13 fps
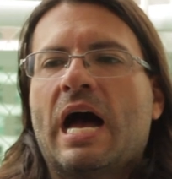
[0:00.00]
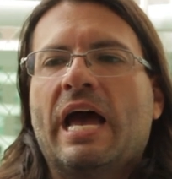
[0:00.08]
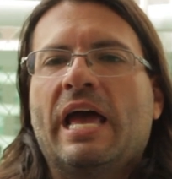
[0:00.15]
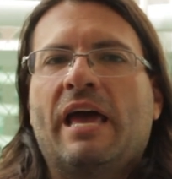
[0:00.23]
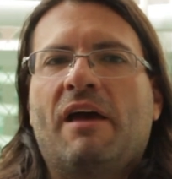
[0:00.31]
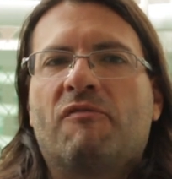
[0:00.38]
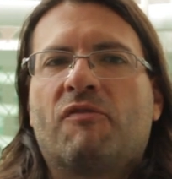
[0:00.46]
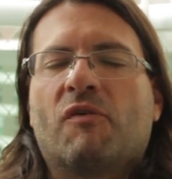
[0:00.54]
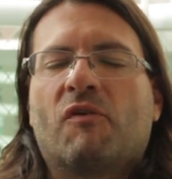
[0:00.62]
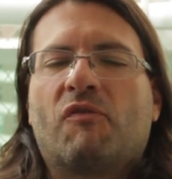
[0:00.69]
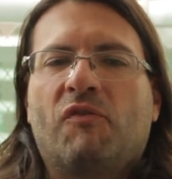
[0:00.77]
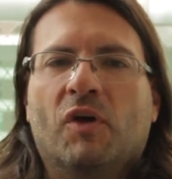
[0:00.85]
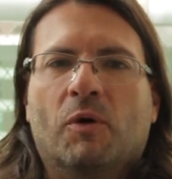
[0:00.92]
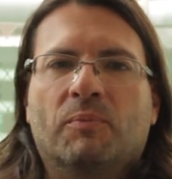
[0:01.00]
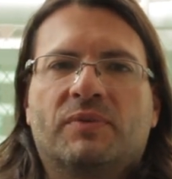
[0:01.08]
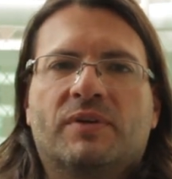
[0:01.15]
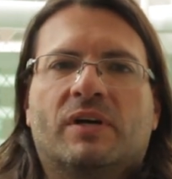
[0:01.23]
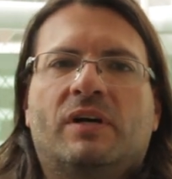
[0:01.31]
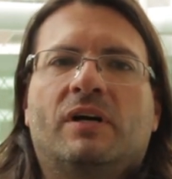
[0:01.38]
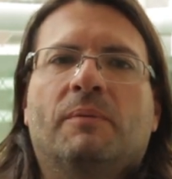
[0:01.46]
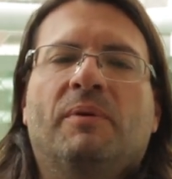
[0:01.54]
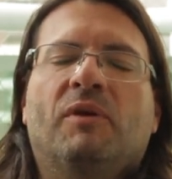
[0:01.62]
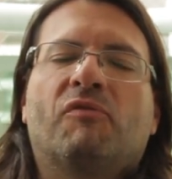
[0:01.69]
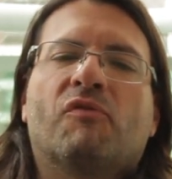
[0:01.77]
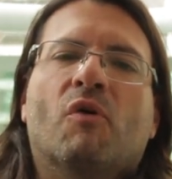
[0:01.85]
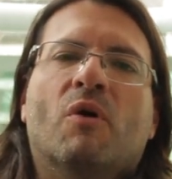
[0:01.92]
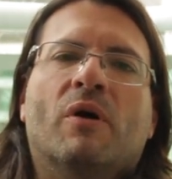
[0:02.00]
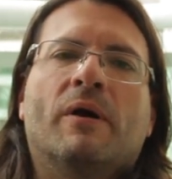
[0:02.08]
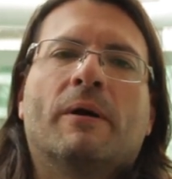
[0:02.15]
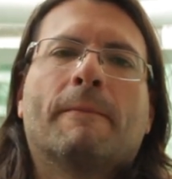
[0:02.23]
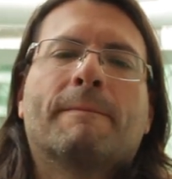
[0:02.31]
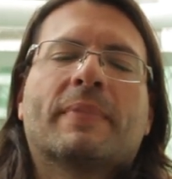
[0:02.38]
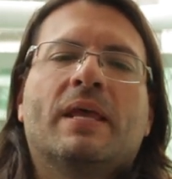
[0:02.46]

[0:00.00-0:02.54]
I have filmed her before